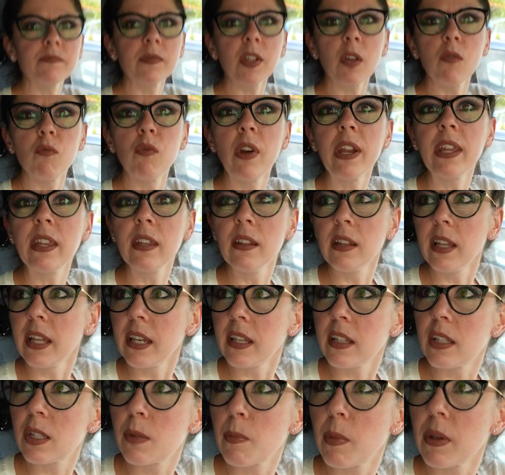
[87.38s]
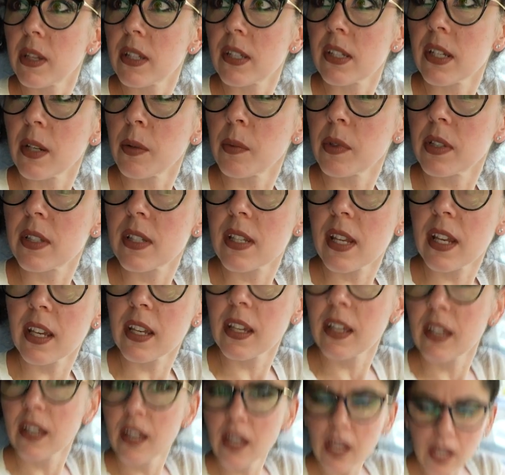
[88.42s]
regulated space, I would
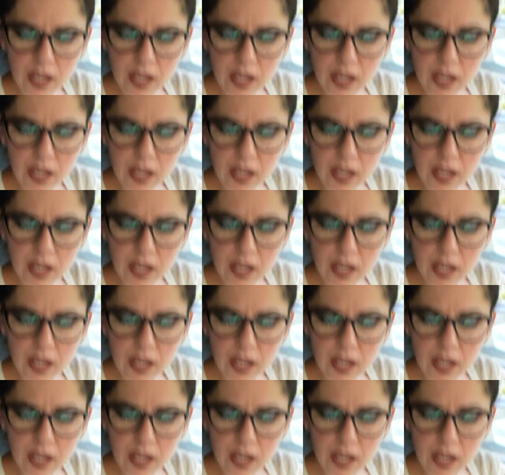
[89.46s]
say.